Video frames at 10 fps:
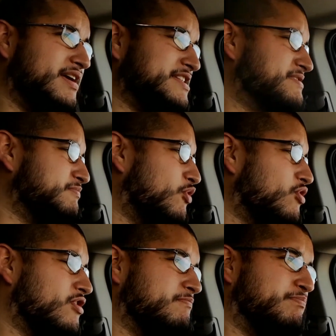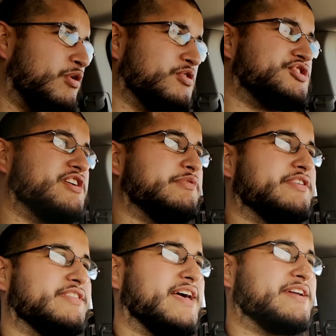it's more bullshit
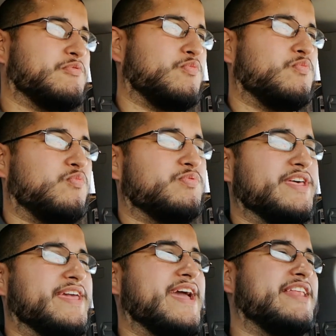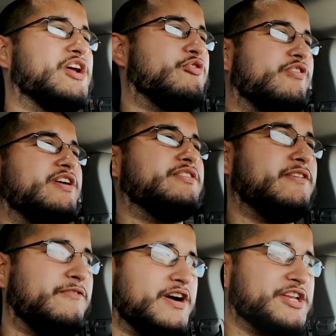with, like, they can't agree on
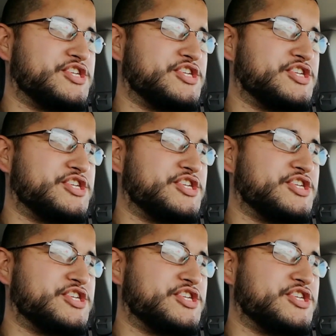the fucking